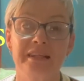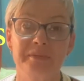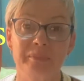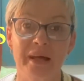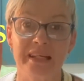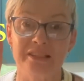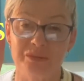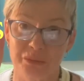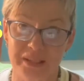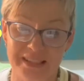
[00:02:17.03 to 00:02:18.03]
space
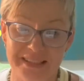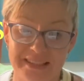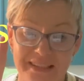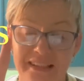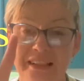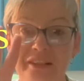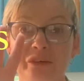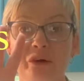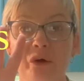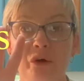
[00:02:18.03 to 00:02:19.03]
or ether,
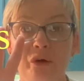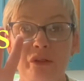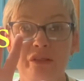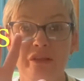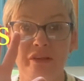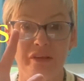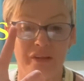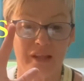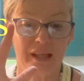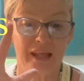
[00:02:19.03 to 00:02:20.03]
earth,
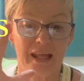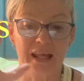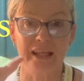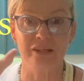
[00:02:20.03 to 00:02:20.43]
and